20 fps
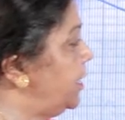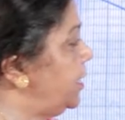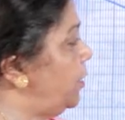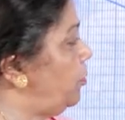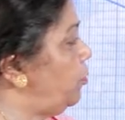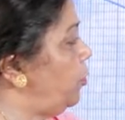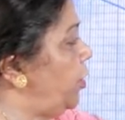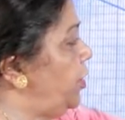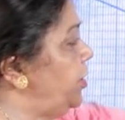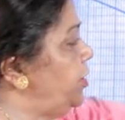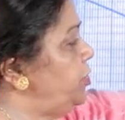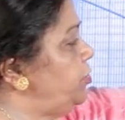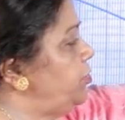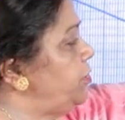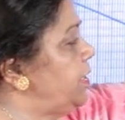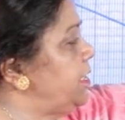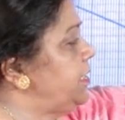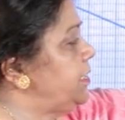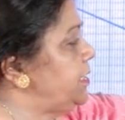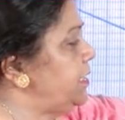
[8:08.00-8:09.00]
The points you
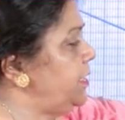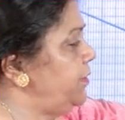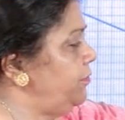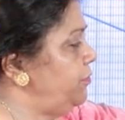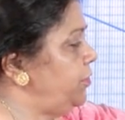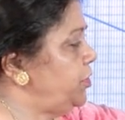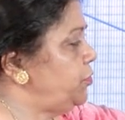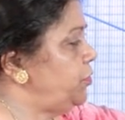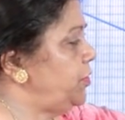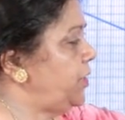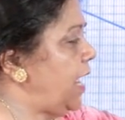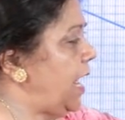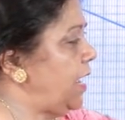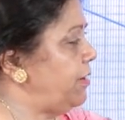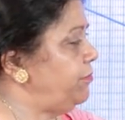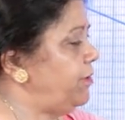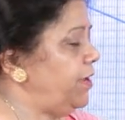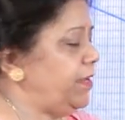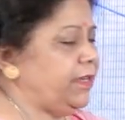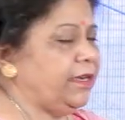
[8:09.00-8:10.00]
can see which we
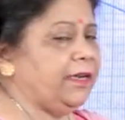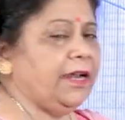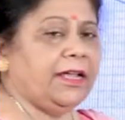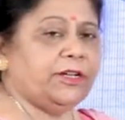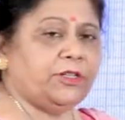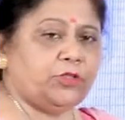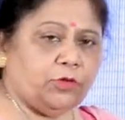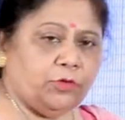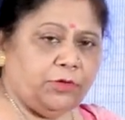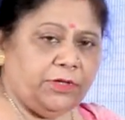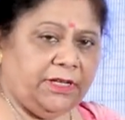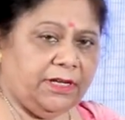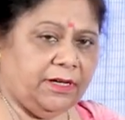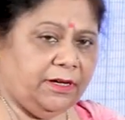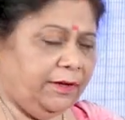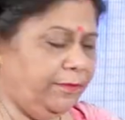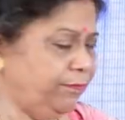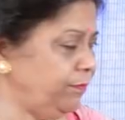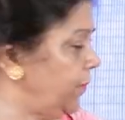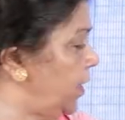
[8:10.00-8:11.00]
calculated are shown
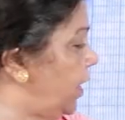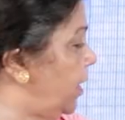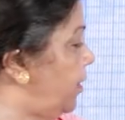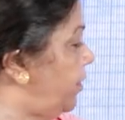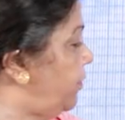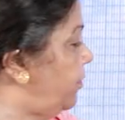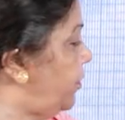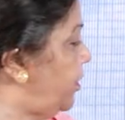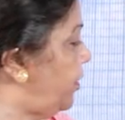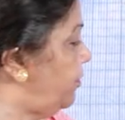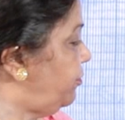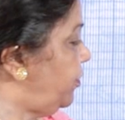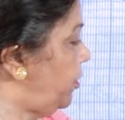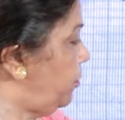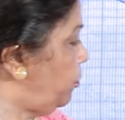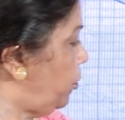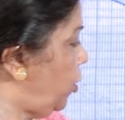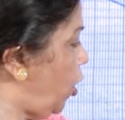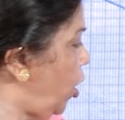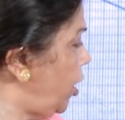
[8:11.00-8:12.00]
here. If we
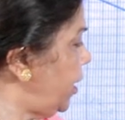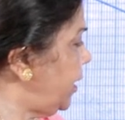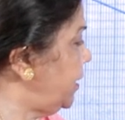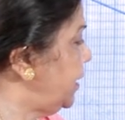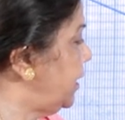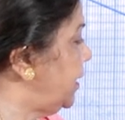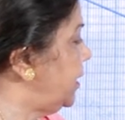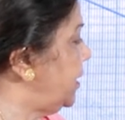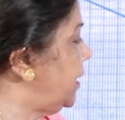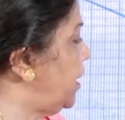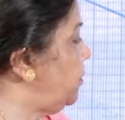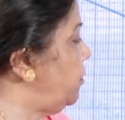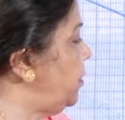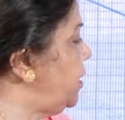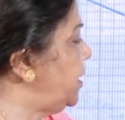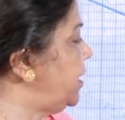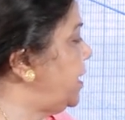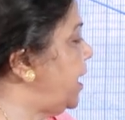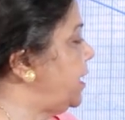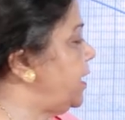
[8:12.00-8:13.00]
plot they
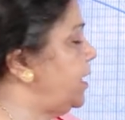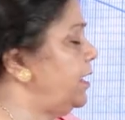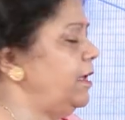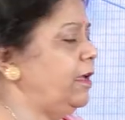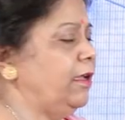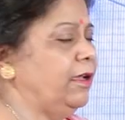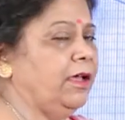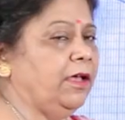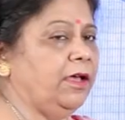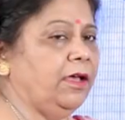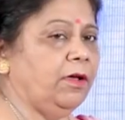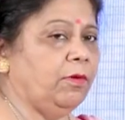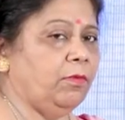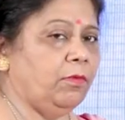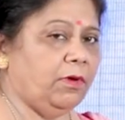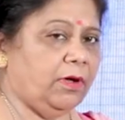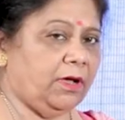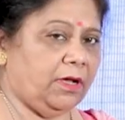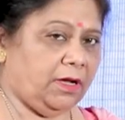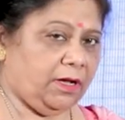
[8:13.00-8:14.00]
meet at a
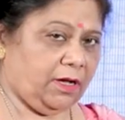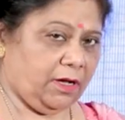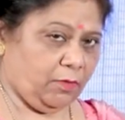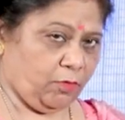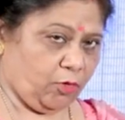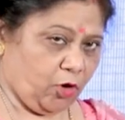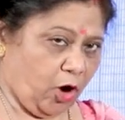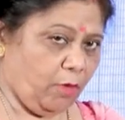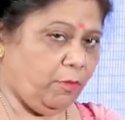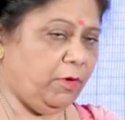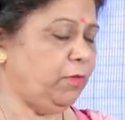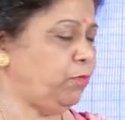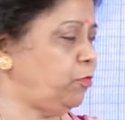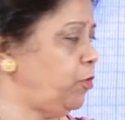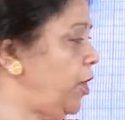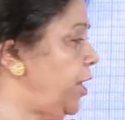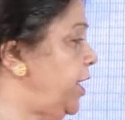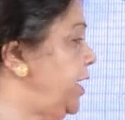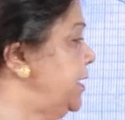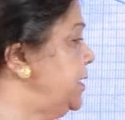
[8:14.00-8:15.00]
uh, common
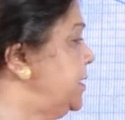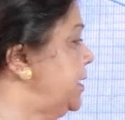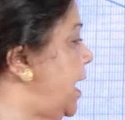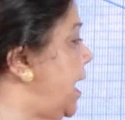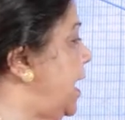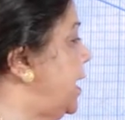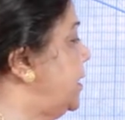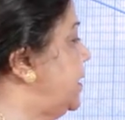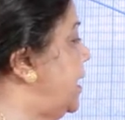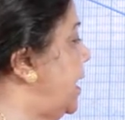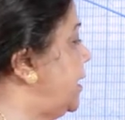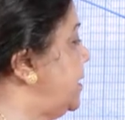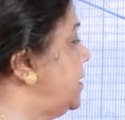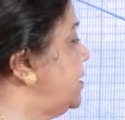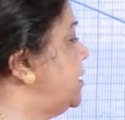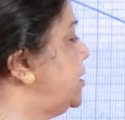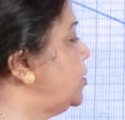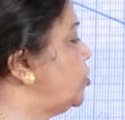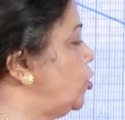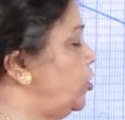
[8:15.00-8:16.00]
point and that is
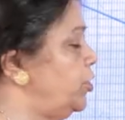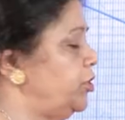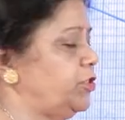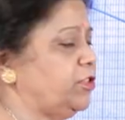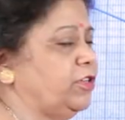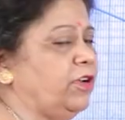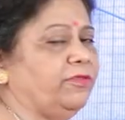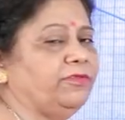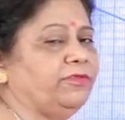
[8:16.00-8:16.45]
the solution